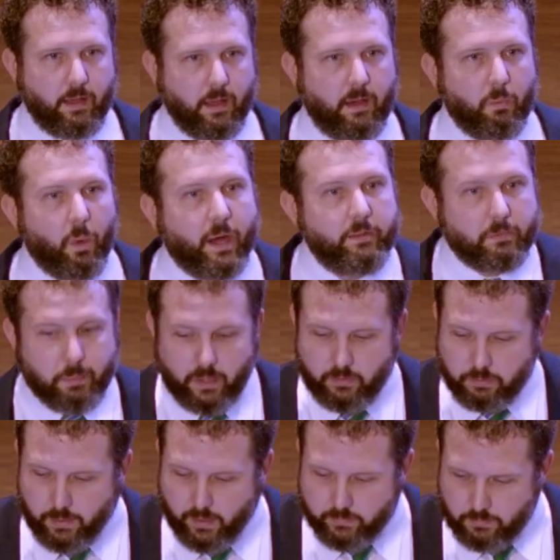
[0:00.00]
widespread as
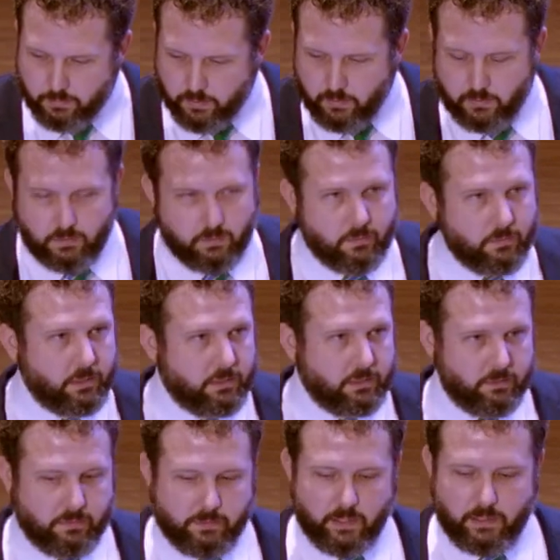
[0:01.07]
possible, which
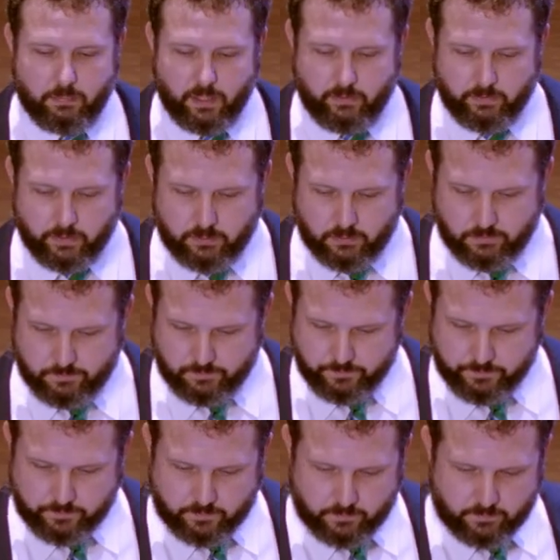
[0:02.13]
is very beneficial.
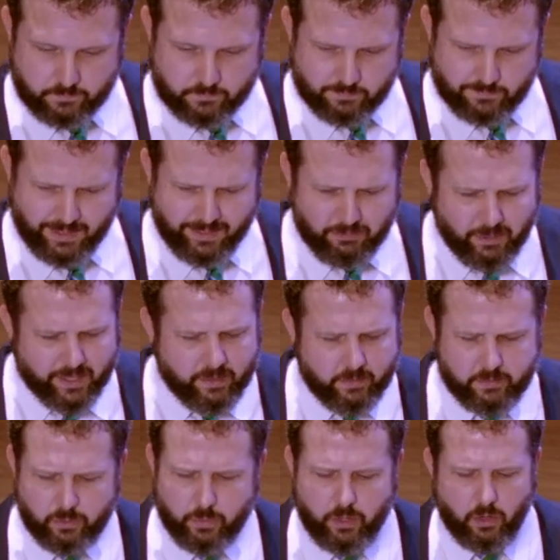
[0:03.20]
And
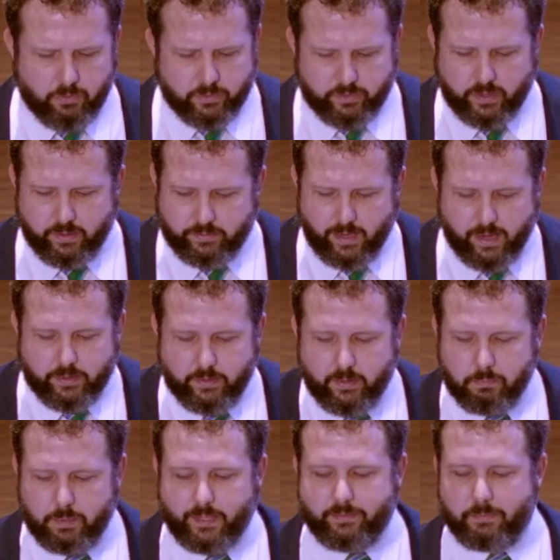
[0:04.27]
regulatory oversight is highly
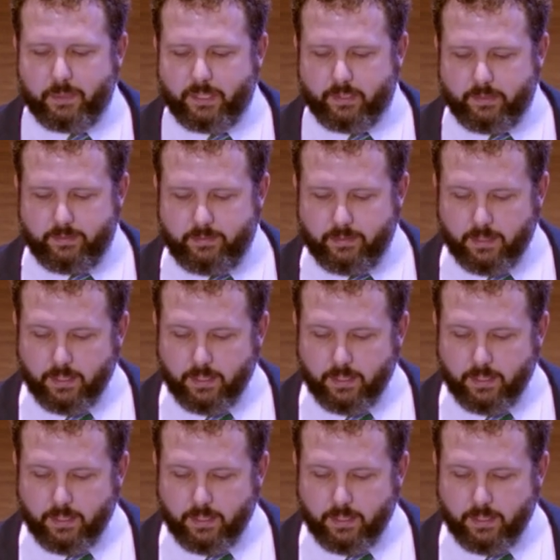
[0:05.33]
complex because